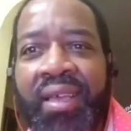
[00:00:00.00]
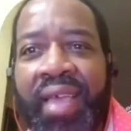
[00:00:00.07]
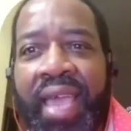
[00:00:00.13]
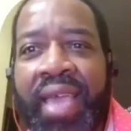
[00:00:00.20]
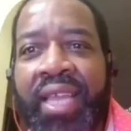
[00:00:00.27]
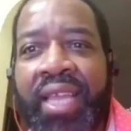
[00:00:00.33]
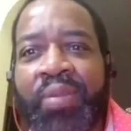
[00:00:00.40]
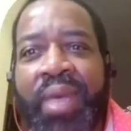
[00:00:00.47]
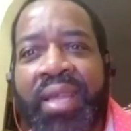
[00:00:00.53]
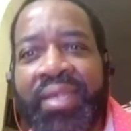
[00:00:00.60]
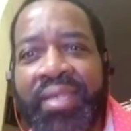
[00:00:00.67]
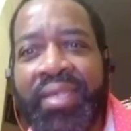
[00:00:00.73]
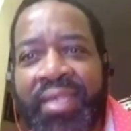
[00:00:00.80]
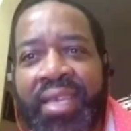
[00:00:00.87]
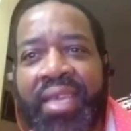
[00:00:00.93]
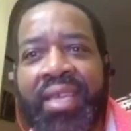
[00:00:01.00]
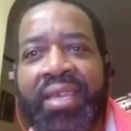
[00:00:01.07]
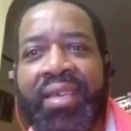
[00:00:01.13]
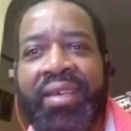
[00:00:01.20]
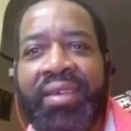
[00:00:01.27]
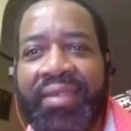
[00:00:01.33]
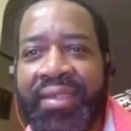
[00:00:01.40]
and expect to see
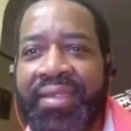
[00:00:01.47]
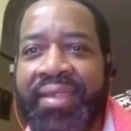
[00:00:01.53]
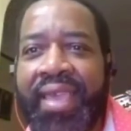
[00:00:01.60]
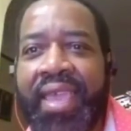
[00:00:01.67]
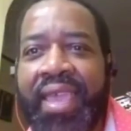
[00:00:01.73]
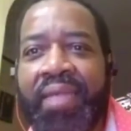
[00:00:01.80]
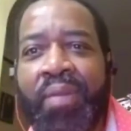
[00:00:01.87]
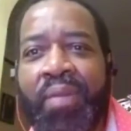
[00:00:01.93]
the same